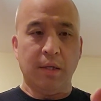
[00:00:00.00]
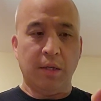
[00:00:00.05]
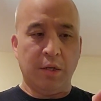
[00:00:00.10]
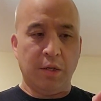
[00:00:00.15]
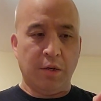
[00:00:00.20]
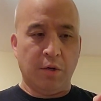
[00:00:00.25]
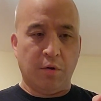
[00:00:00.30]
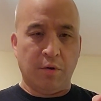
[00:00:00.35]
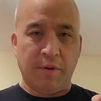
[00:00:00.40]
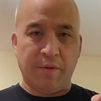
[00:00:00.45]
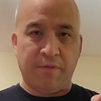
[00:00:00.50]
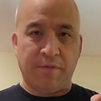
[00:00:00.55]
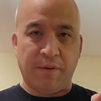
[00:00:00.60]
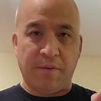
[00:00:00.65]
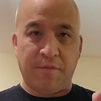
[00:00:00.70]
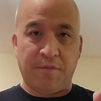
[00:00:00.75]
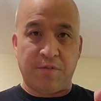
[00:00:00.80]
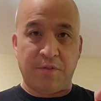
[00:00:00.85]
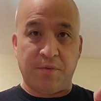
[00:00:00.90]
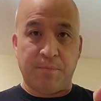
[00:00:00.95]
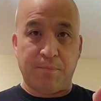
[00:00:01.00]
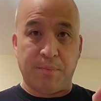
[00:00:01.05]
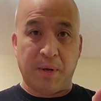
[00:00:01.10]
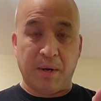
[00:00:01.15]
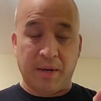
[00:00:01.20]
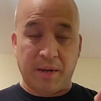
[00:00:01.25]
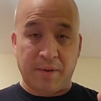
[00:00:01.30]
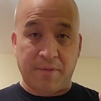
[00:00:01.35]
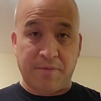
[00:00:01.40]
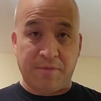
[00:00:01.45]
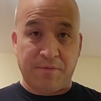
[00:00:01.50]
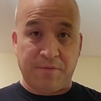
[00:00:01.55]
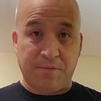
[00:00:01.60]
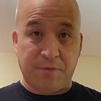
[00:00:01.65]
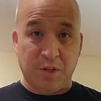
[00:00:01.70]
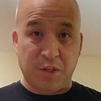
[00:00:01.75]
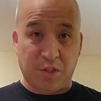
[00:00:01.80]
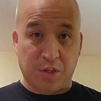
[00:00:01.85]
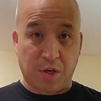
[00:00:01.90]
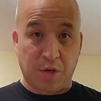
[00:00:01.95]
if
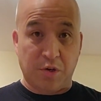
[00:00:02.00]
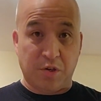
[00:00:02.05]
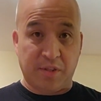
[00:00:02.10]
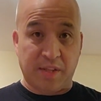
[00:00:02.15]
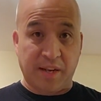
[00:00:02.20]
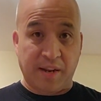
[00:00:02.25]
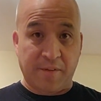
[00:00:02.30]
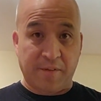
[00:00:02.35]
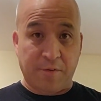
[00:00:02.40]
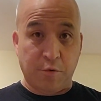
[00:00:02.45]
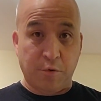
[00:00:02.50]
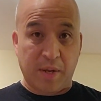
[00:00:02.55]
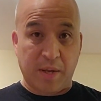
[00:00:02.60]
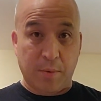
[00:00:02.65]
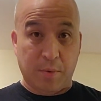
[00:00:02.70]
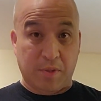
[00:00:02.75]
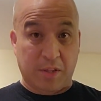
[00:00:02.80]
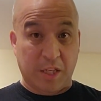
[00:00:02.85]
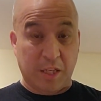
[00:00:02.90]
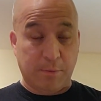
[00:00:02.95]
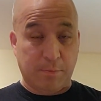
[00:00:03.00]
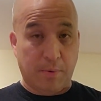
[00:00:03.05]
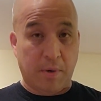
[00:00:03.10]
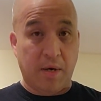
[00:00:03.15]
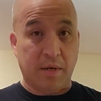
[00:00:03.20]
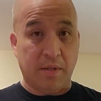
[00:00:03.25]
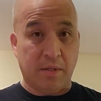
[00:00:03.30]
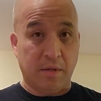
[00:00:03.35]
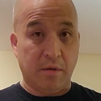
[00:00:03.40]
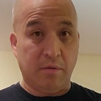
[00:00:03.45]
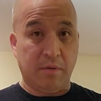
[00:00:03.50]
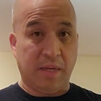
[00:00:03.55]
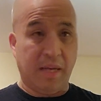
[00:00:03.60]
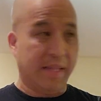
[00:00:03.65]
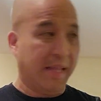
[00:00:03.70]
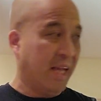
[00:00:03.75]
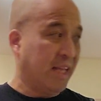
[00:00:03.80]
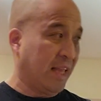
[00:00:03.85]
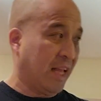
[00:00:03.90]
just understand, if you hit with this part though, yeah,